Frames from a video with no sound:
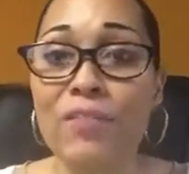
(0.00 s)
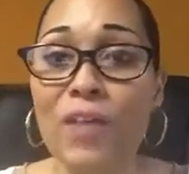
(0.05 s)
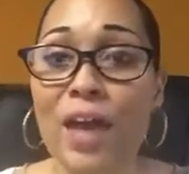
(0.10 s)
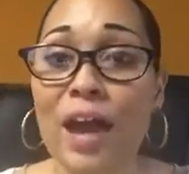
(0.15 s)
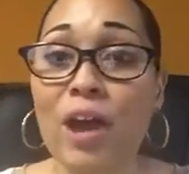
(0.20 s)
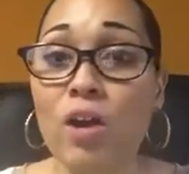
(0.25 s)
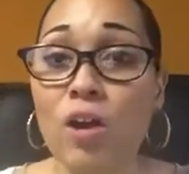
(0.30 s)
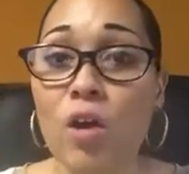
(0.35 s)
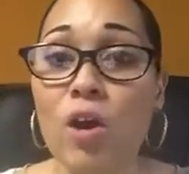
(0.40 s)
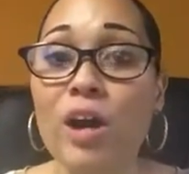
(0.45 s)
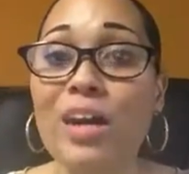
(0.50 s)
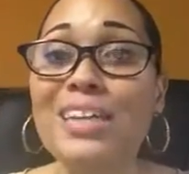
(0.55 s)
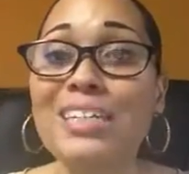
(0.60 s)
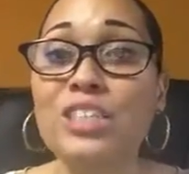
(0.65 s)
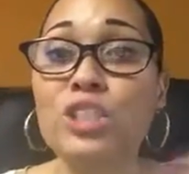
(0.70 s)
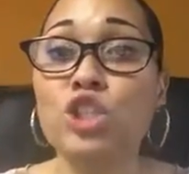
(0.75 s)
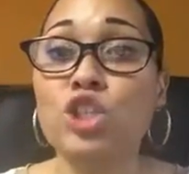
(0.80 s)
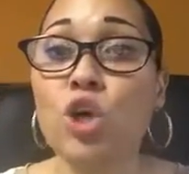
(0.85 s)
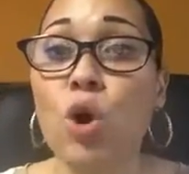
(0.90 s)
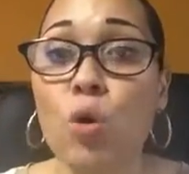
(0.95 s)
That car
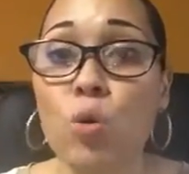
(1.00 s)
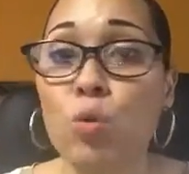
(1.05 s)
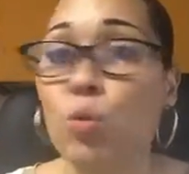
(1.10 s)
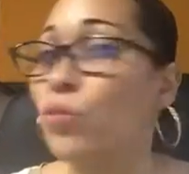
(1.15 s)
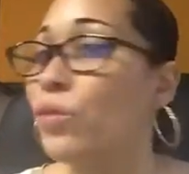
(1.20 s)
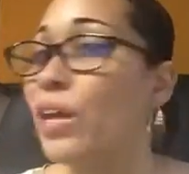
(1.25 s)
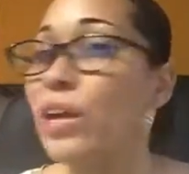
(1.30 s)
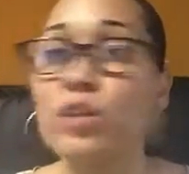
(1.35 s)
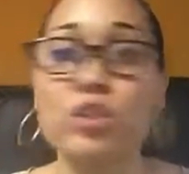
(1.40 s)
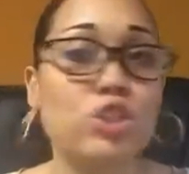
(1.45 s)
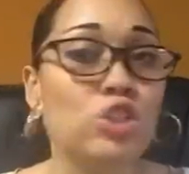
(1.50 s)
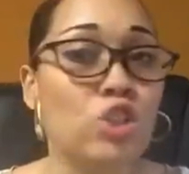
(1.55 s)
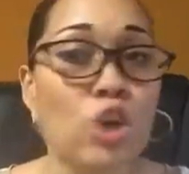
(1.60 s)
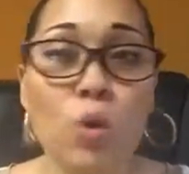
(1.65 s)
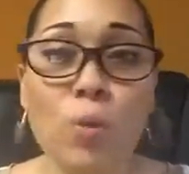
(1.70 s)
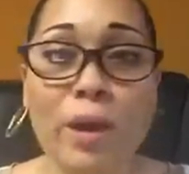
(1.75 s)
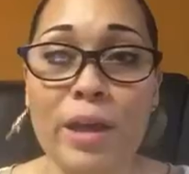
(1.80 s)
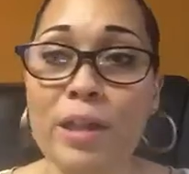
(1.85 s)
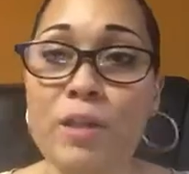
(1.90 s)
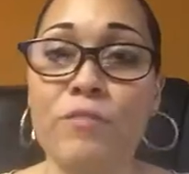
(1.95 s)
is total. There is
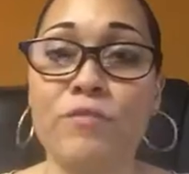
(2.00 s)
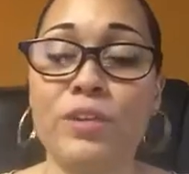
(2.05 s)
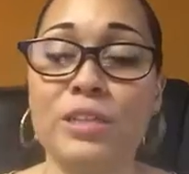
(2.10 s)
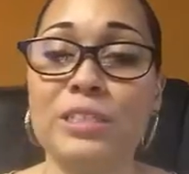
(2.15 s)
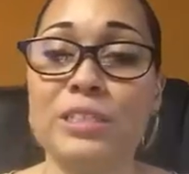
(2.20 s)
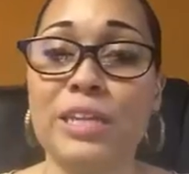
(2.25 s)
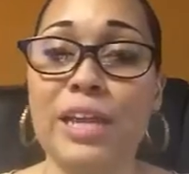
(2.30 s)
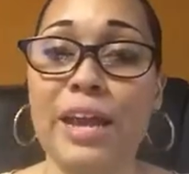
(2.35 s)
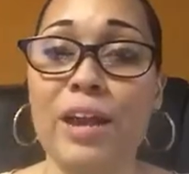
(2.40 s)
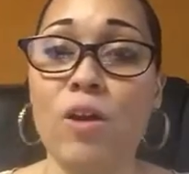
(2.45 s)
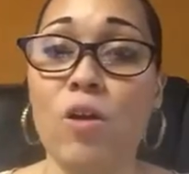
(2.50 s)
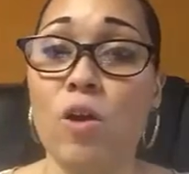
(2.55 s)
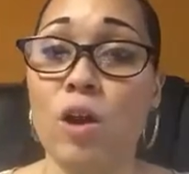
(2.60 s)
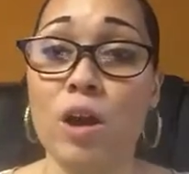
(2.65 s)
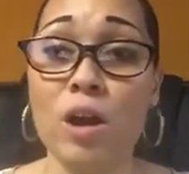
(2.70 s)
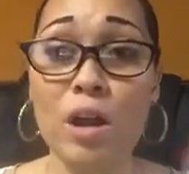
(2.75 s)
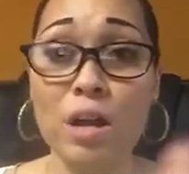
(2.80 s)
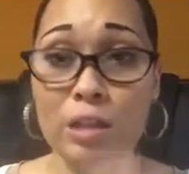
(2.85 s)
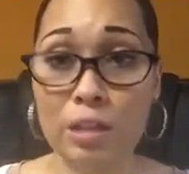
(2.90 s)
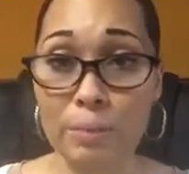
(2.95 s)
no way they're fixing that
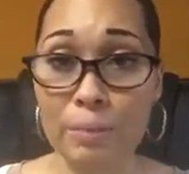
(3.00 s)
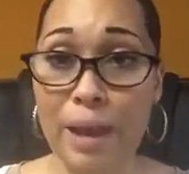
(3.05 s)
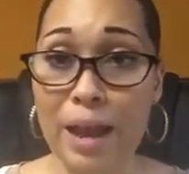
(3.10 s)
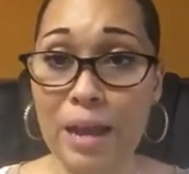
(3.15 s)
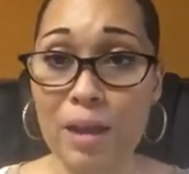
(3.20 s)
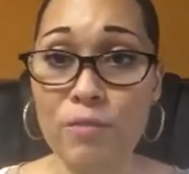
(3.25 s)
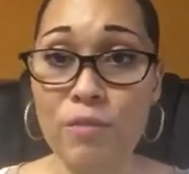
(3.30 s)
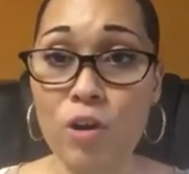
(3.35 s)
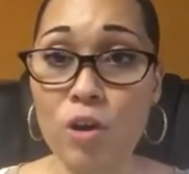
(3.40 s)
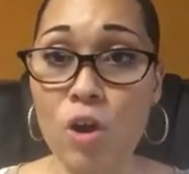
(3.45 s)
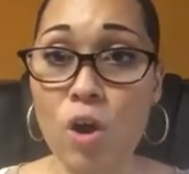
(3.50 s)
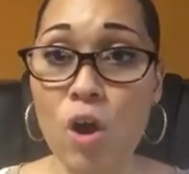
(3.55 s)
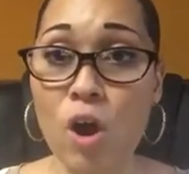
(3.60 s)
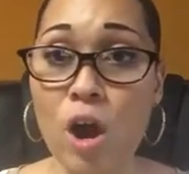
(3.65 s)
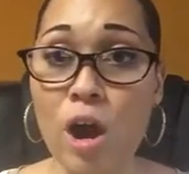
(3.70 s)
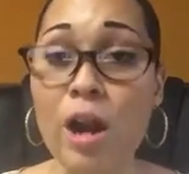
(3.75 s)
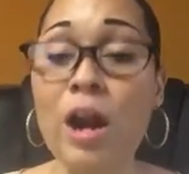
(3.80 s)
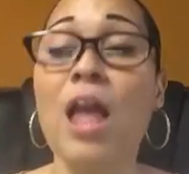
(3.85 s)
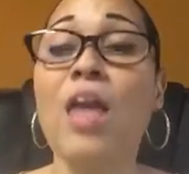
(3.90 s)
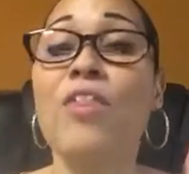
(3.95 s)
car. The back of her
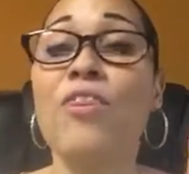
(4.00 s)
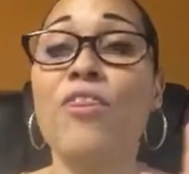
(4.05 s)
car,